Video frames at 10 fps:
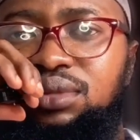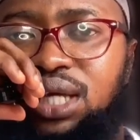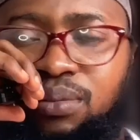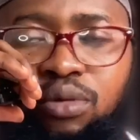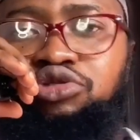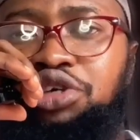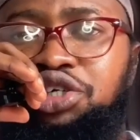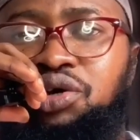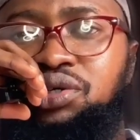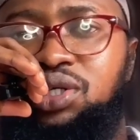
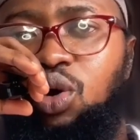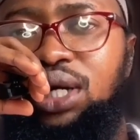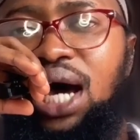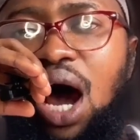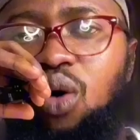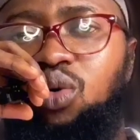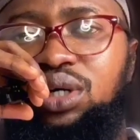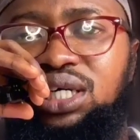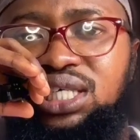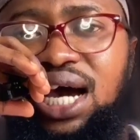demonstrations on how
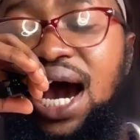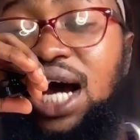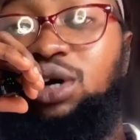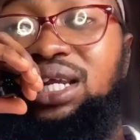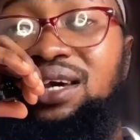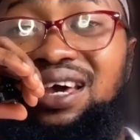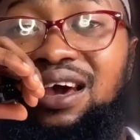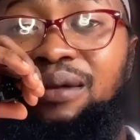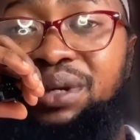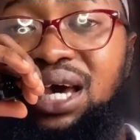it can actually
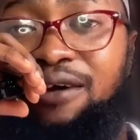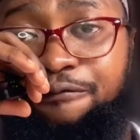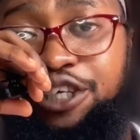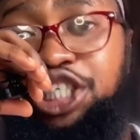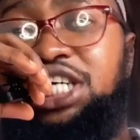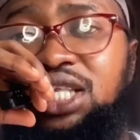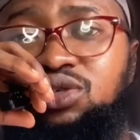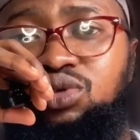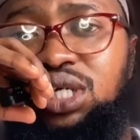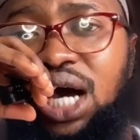be efficient
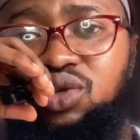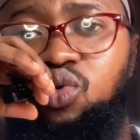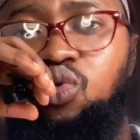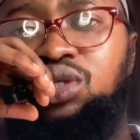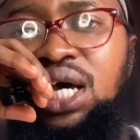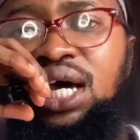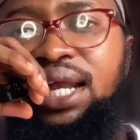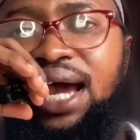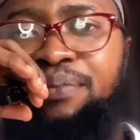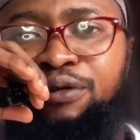to their schools,
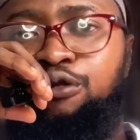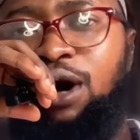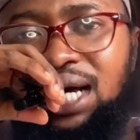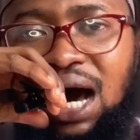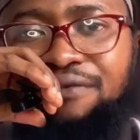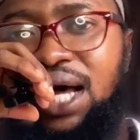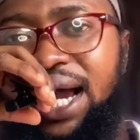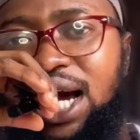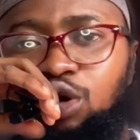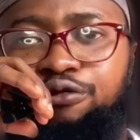like before and after
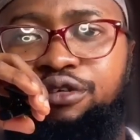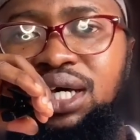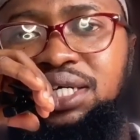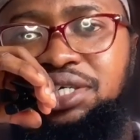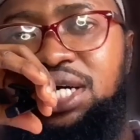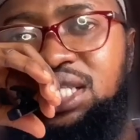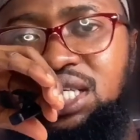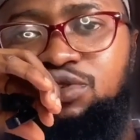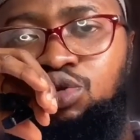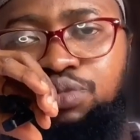kind of
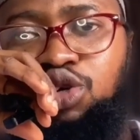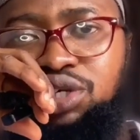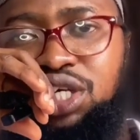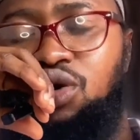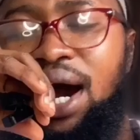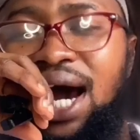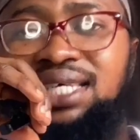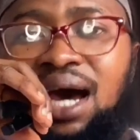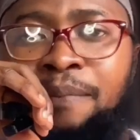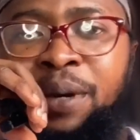creative should be used in your
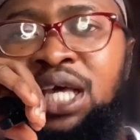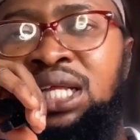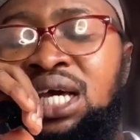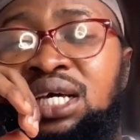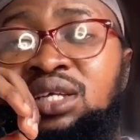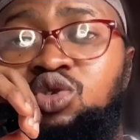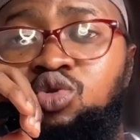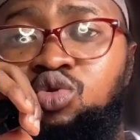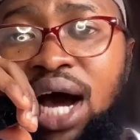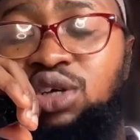ad campaign
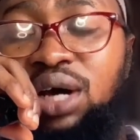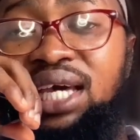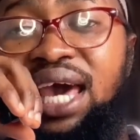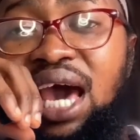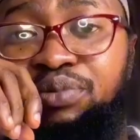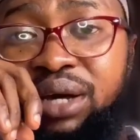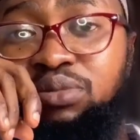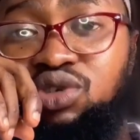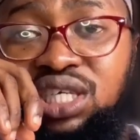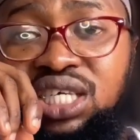to actually help them
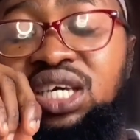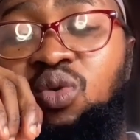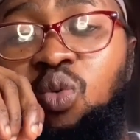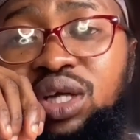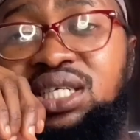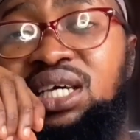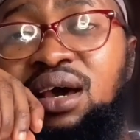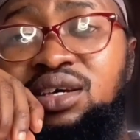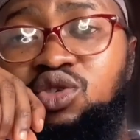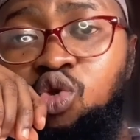to see what
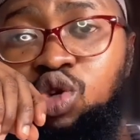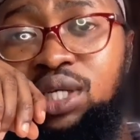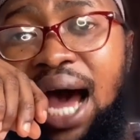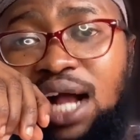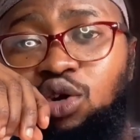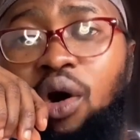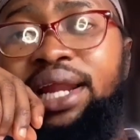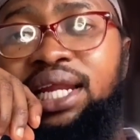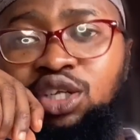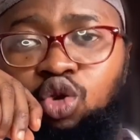schools are
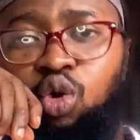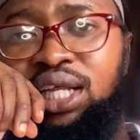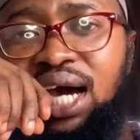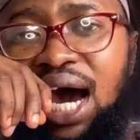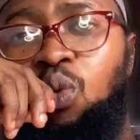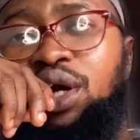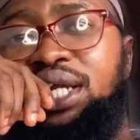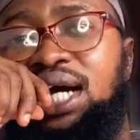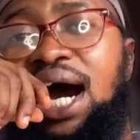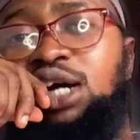currently doing and what
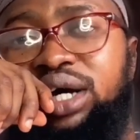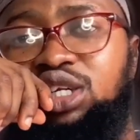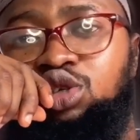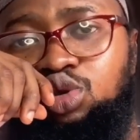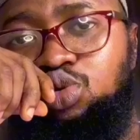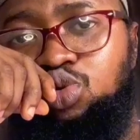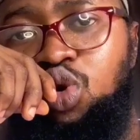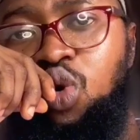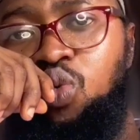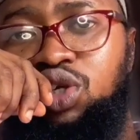they can actually do
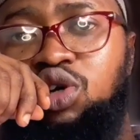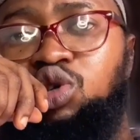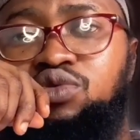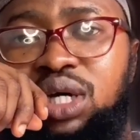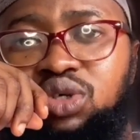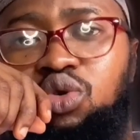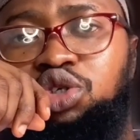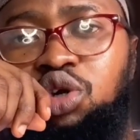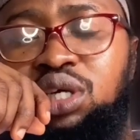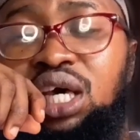with your software
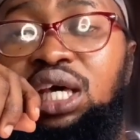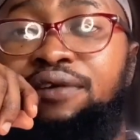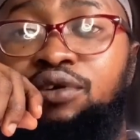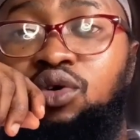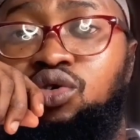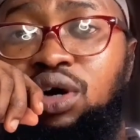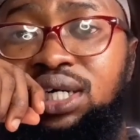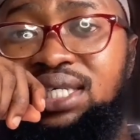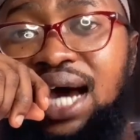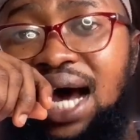solution. If you will
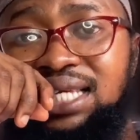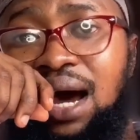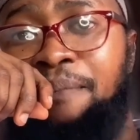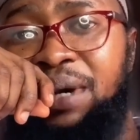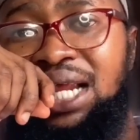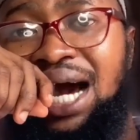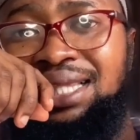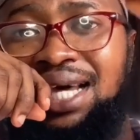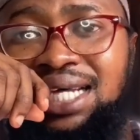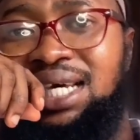run this ad campaign
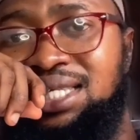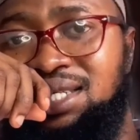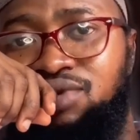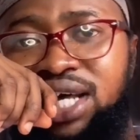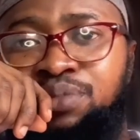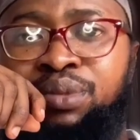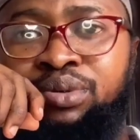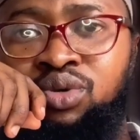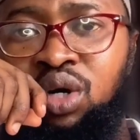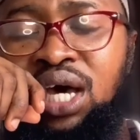and target the right
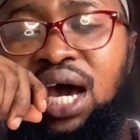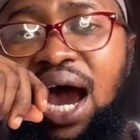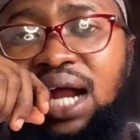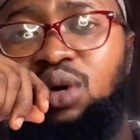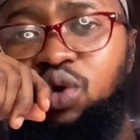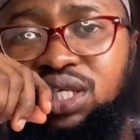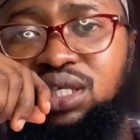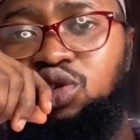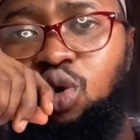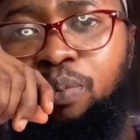people, and
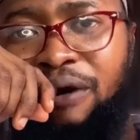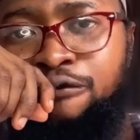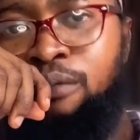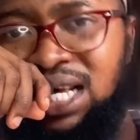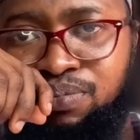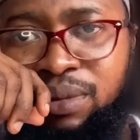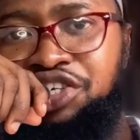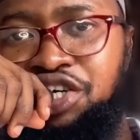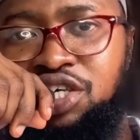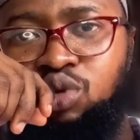with performance
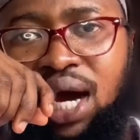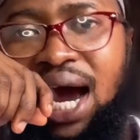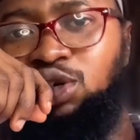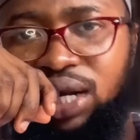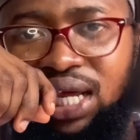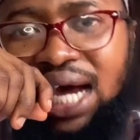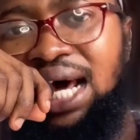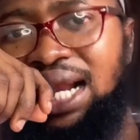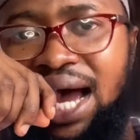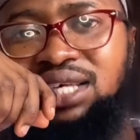metrics, you can actually
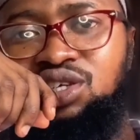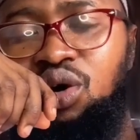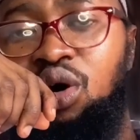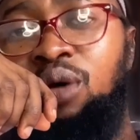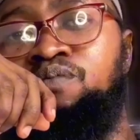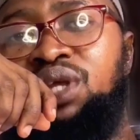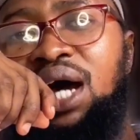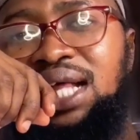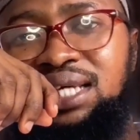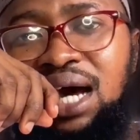analyze your
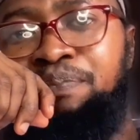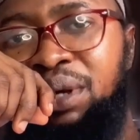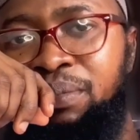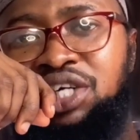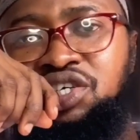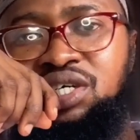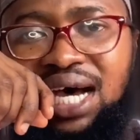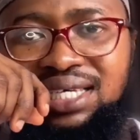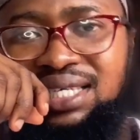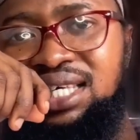ad campaign metrics
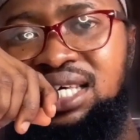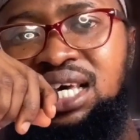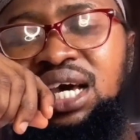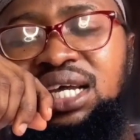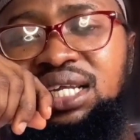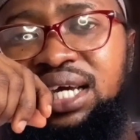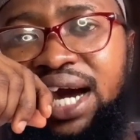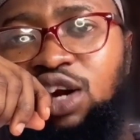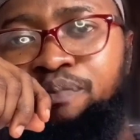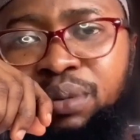and see the
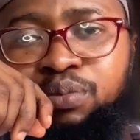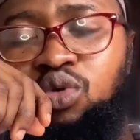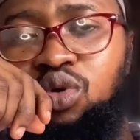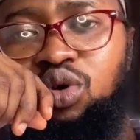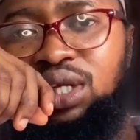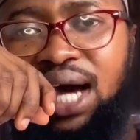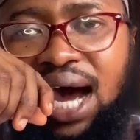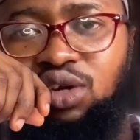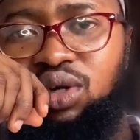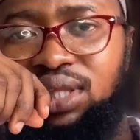kind of people that
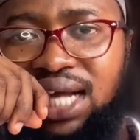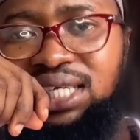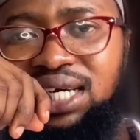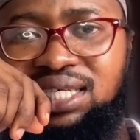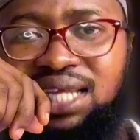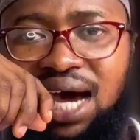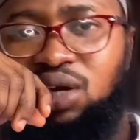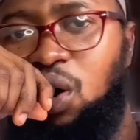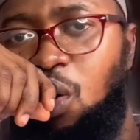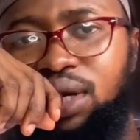and your targeting
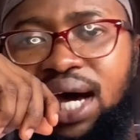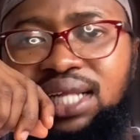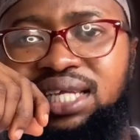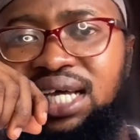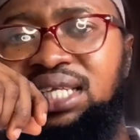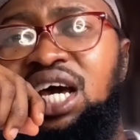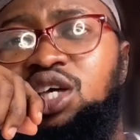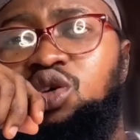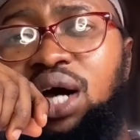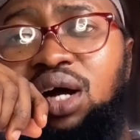and all that. Then
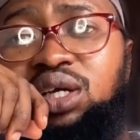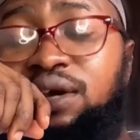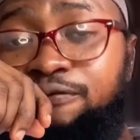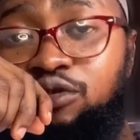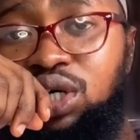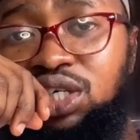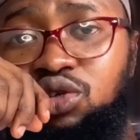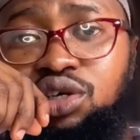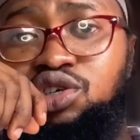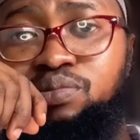you can even
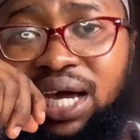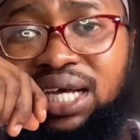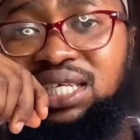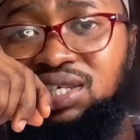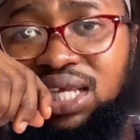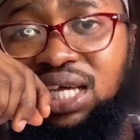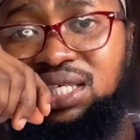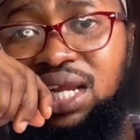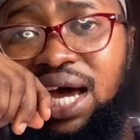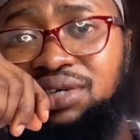introduce marketing
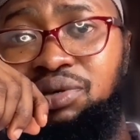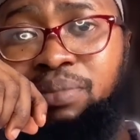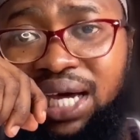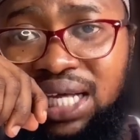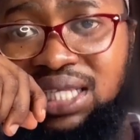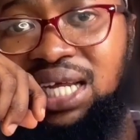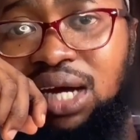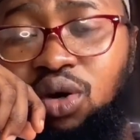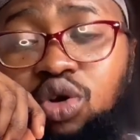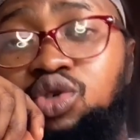strategies like remarketing,
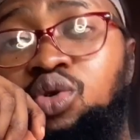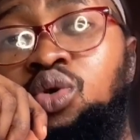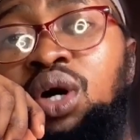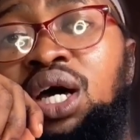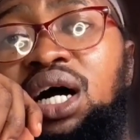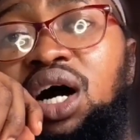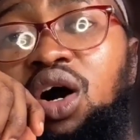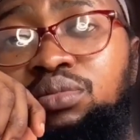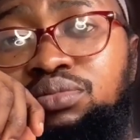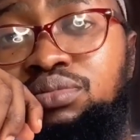and also
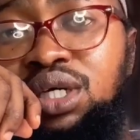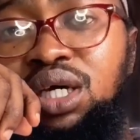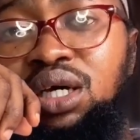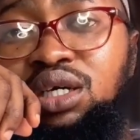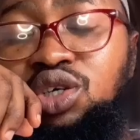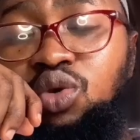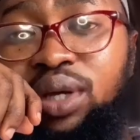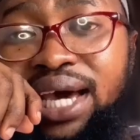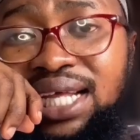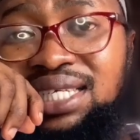
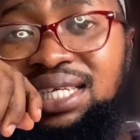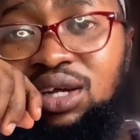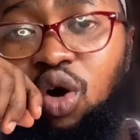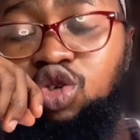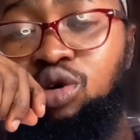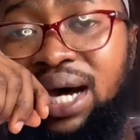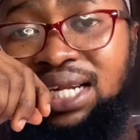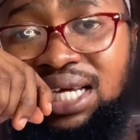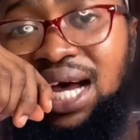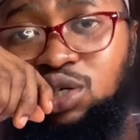getting customer
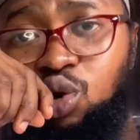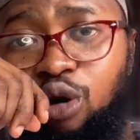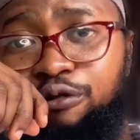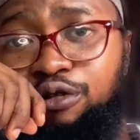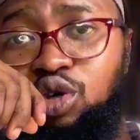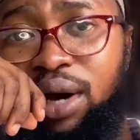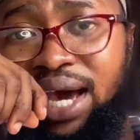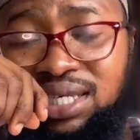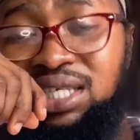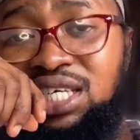data of your
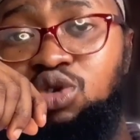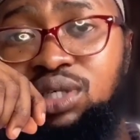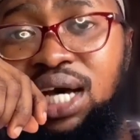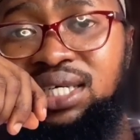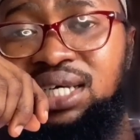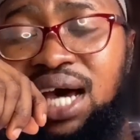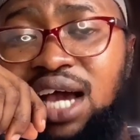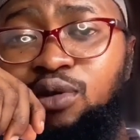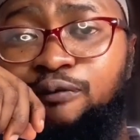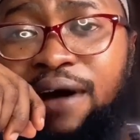existing users
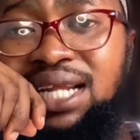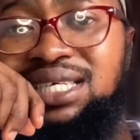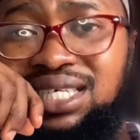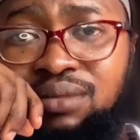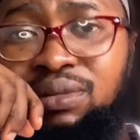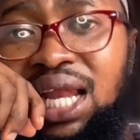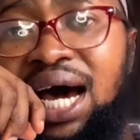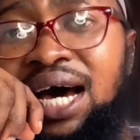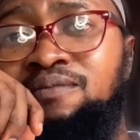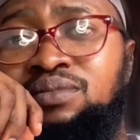and find
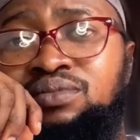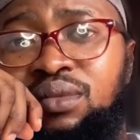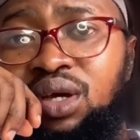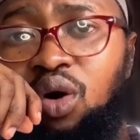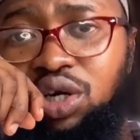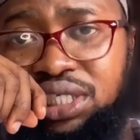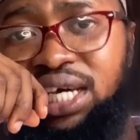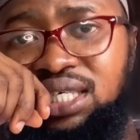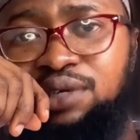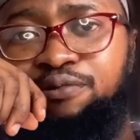similar
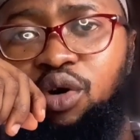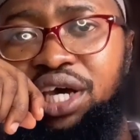audiences for